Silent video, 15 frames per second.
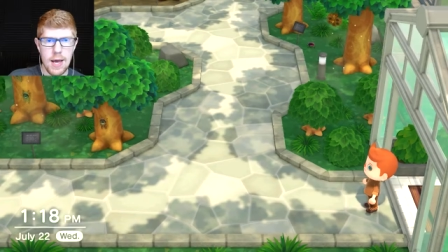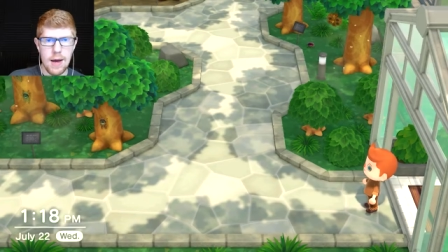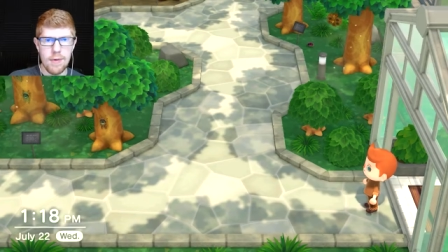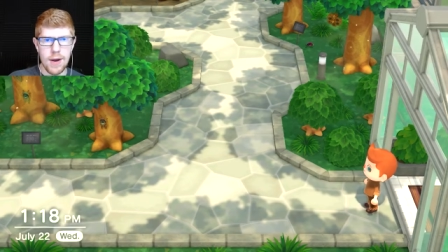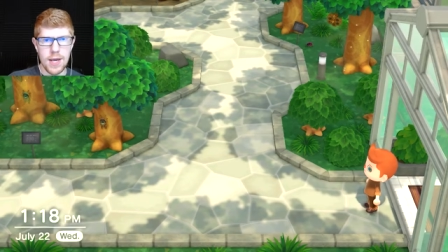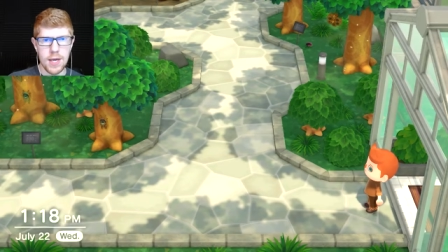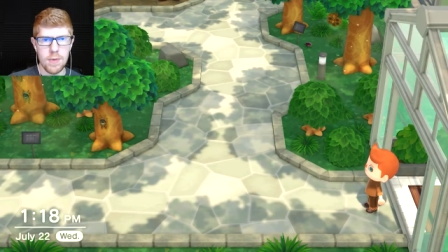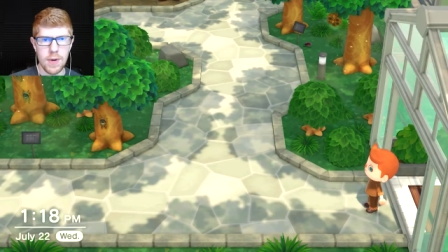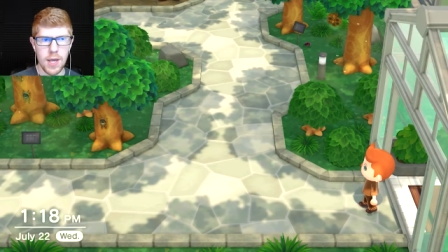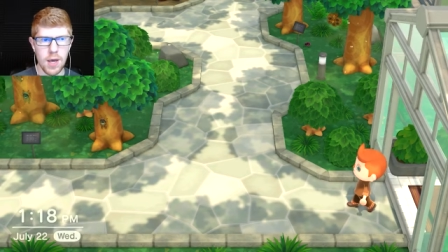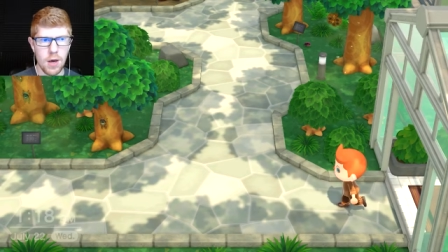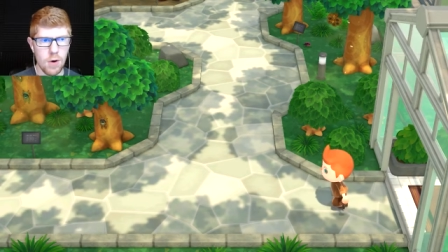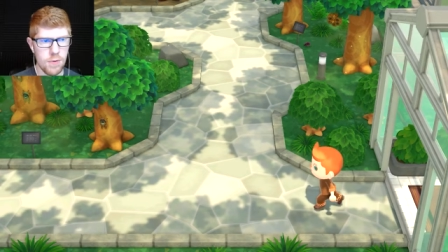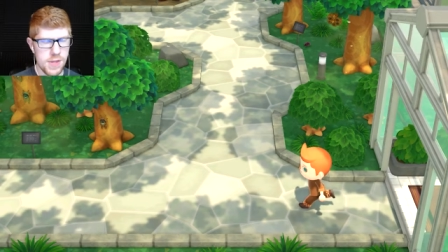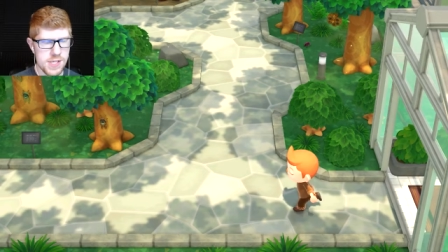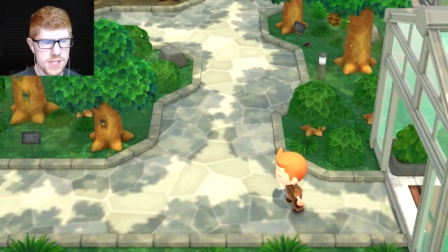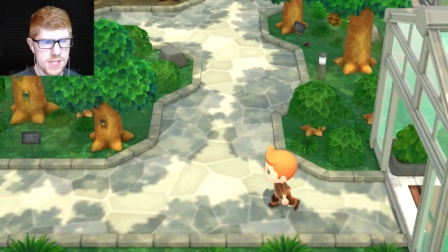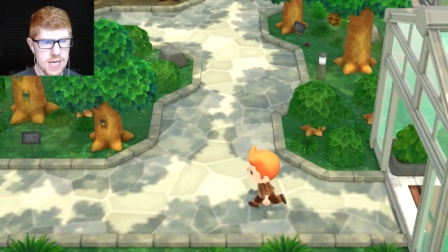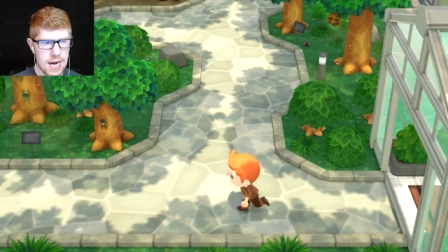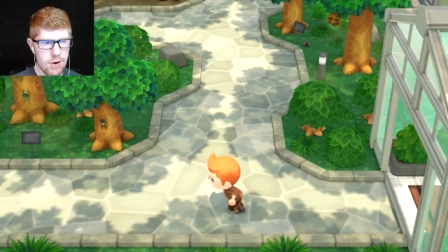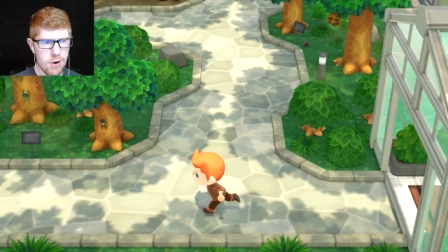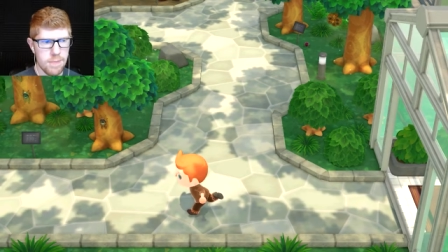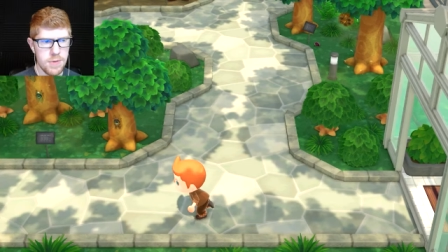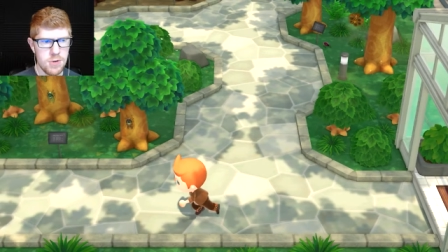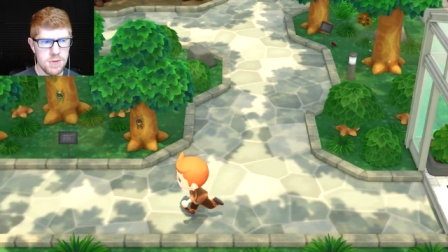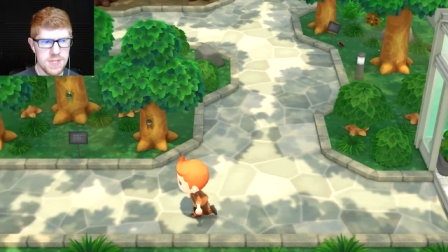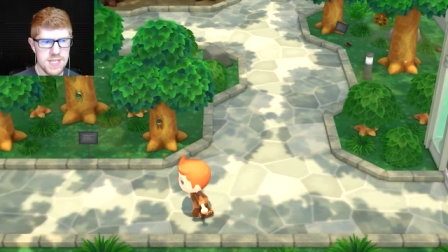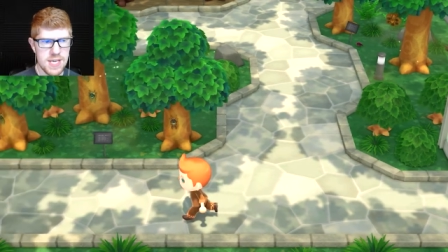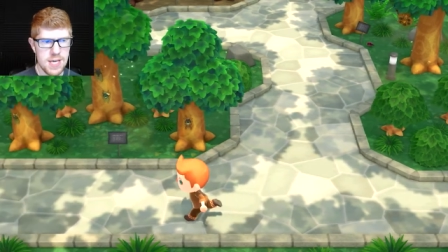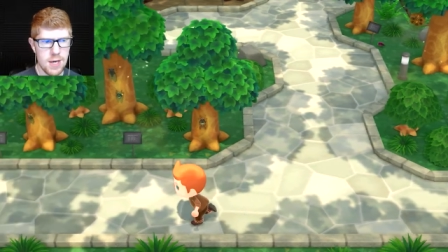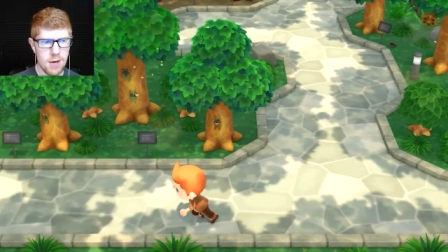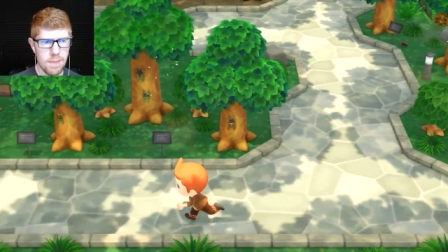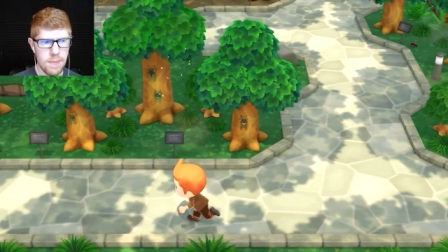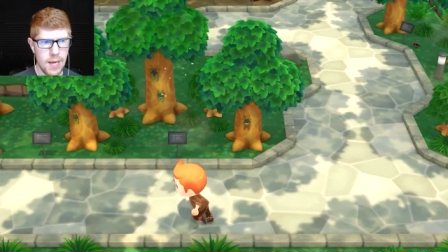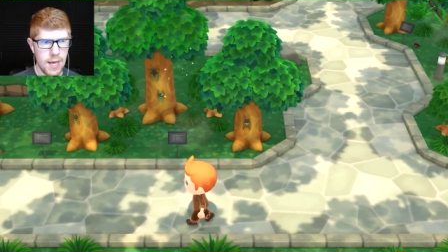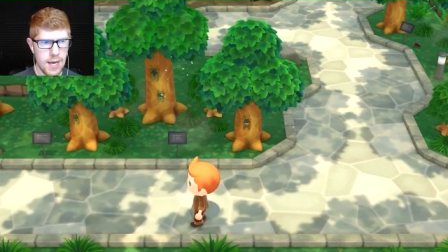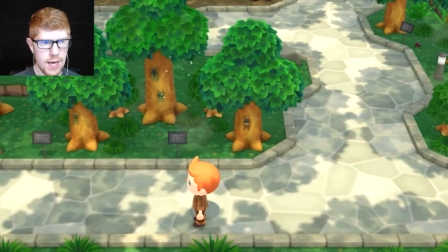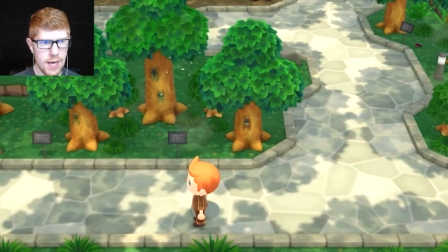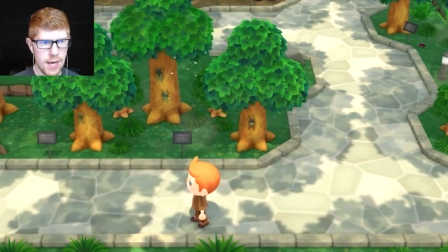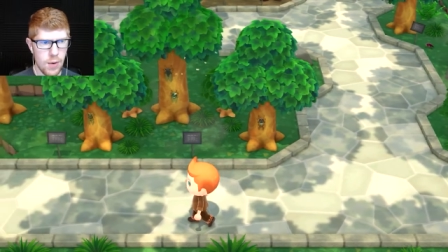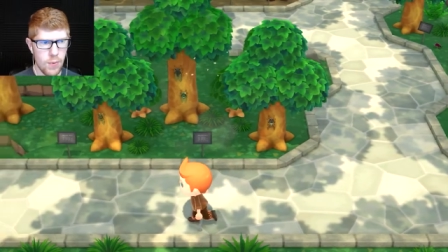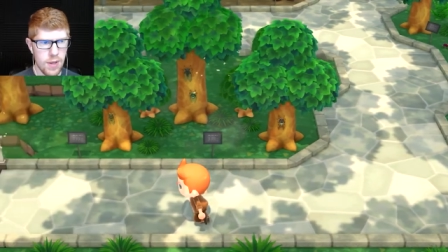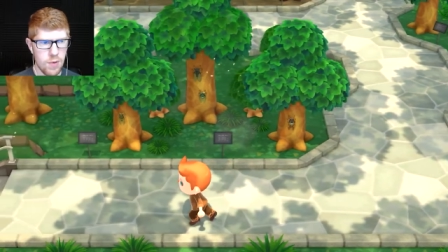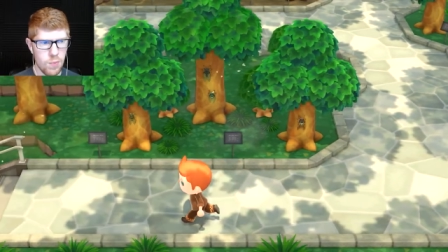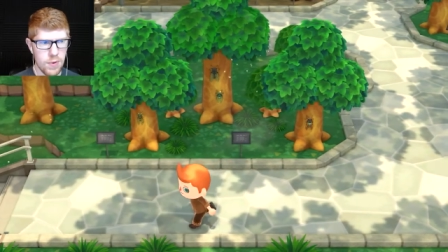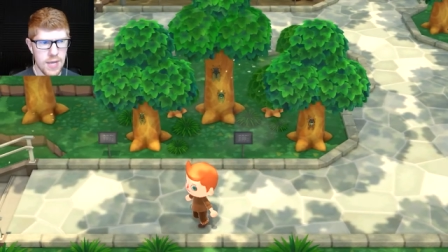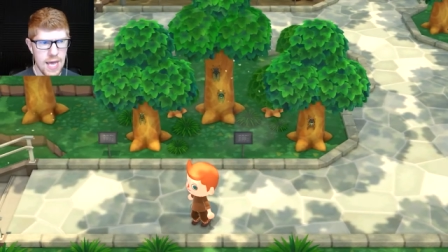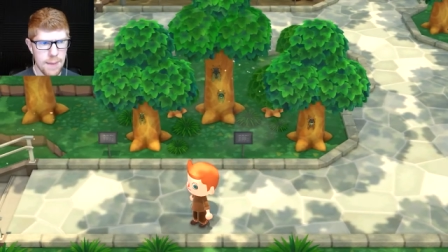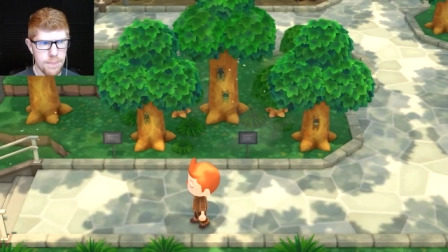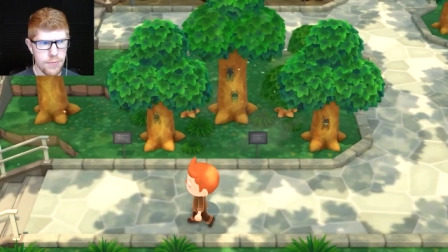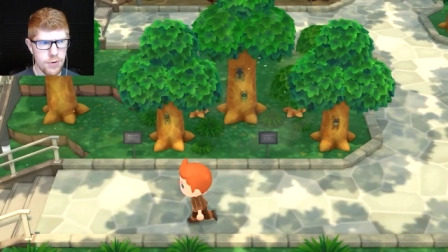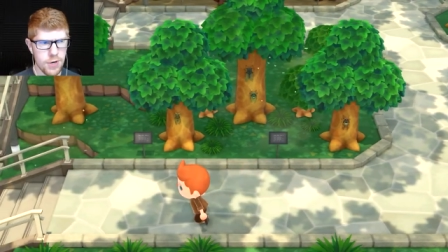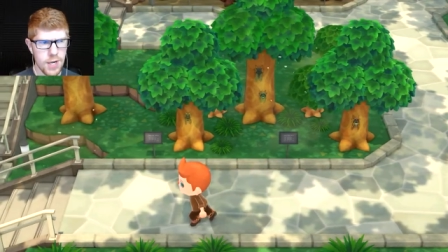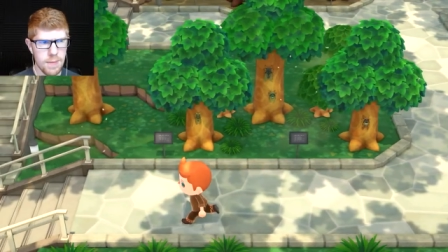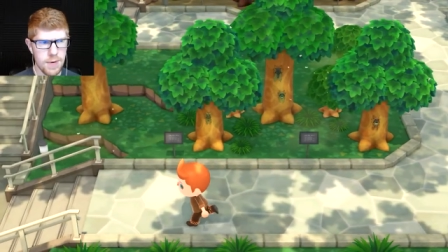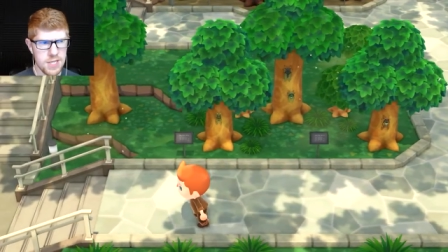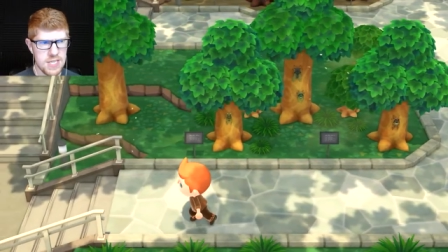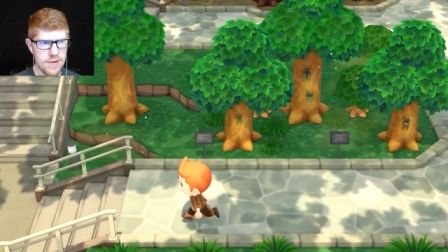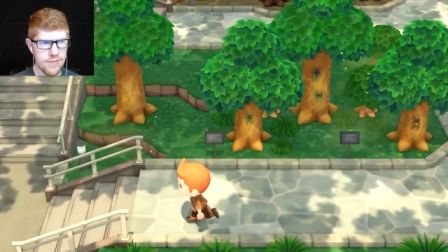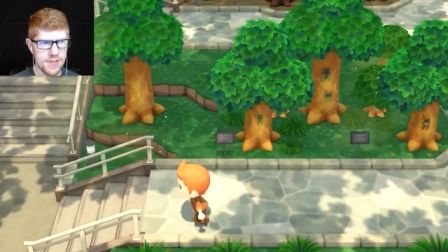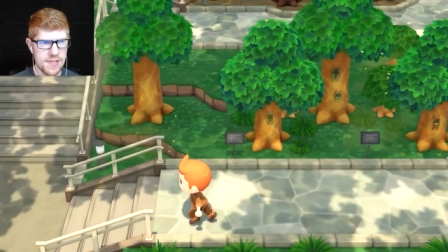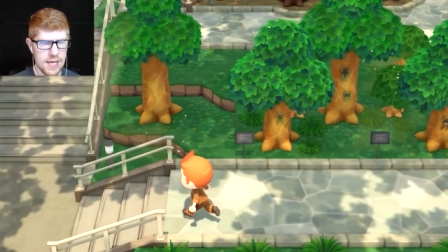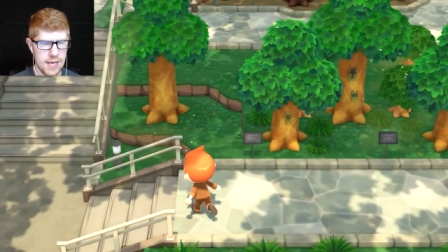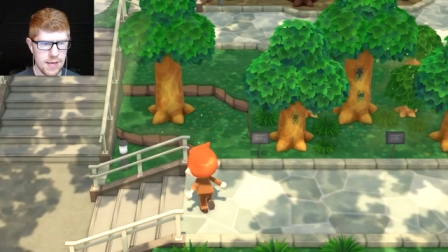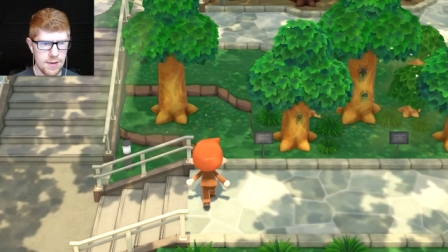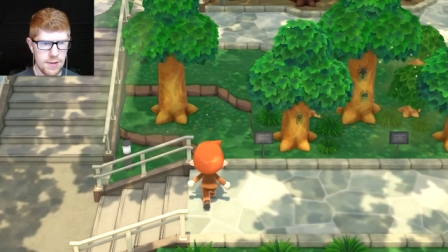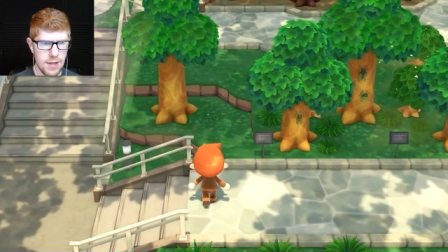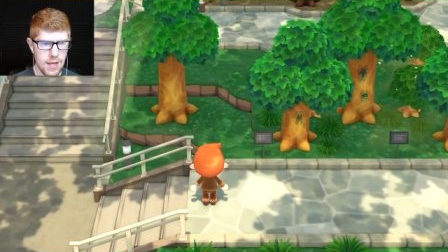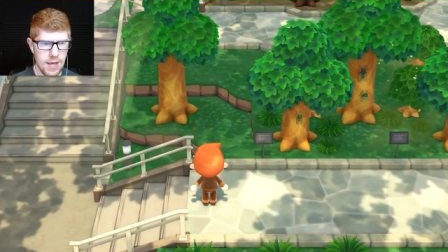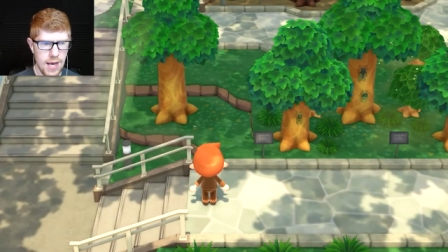All right, here we go. This is our museum. Uh, we we got pretty much everything.